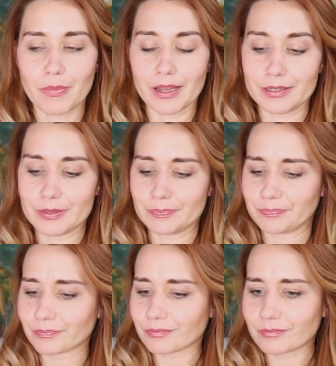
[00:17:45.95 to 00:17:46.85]
But
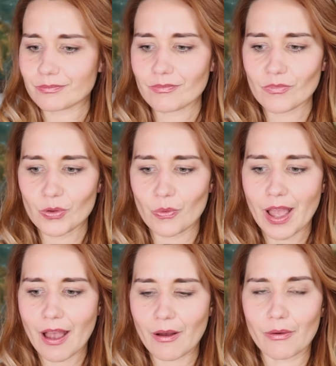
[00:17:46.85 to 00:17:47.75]

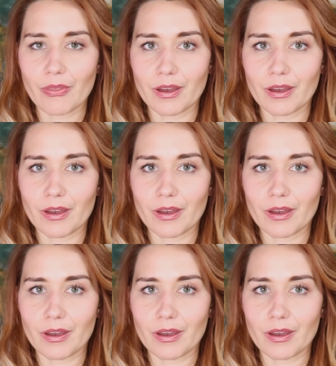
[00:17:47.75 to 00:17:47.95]
wow,